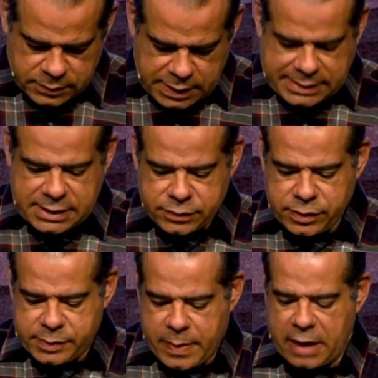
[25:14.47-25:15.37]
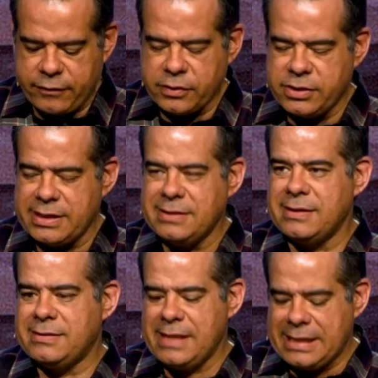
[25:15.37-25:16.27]
the disrespect for
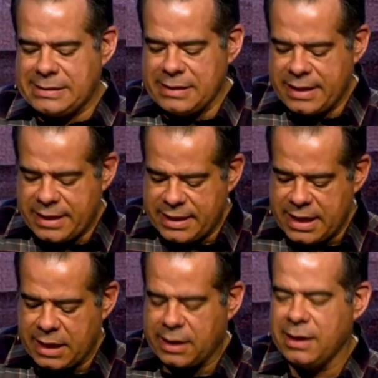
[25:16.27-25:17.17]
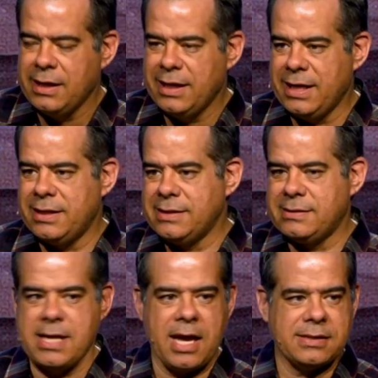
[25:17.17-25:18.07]
jesus is thick in this
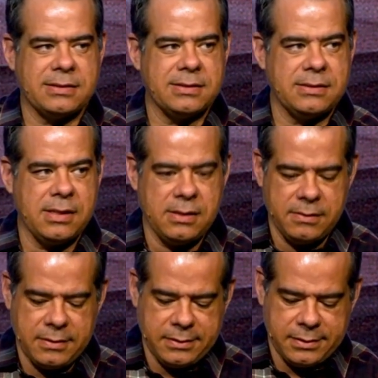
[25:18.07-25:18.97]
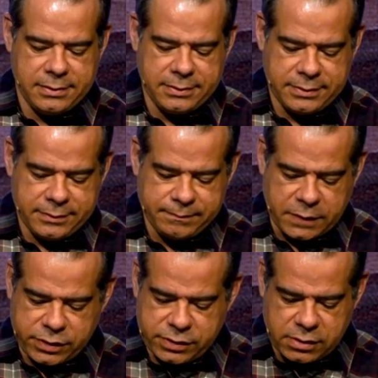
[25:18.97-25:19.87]
text isn't it
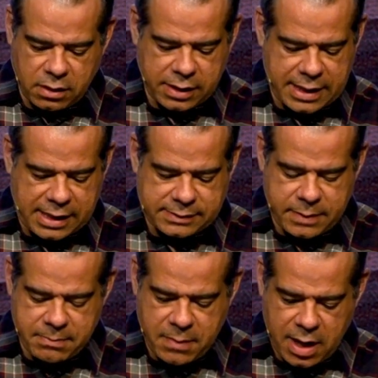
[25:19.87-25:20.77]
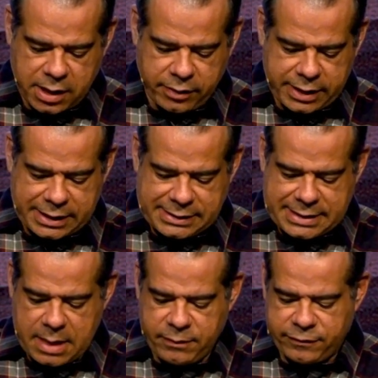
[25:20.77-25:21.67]
there's sarcasm and mockery and
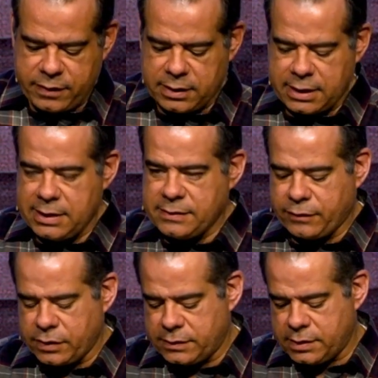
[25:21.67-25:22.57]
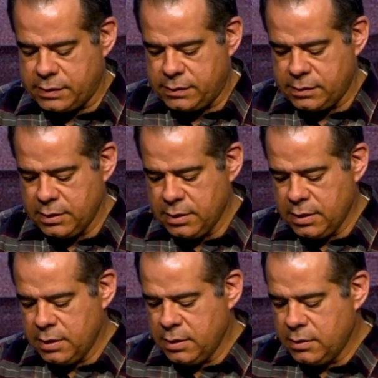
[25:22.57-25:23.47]
contempt filling these verses
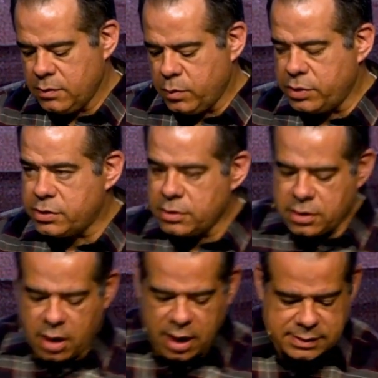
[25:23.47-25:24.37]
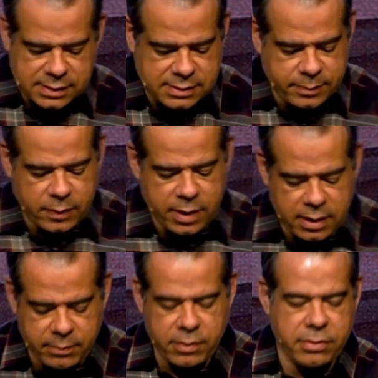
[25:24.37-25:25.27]
which should cause us to point
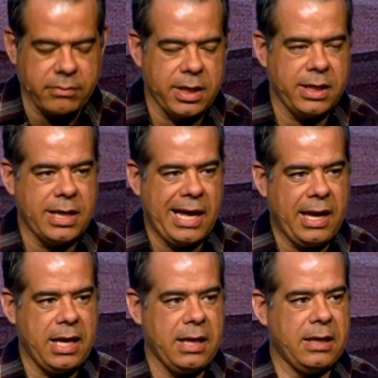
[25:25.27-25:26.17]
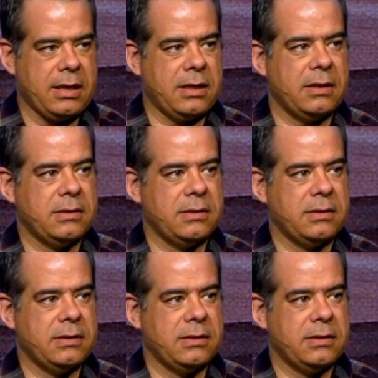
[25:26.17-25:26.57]
number three ache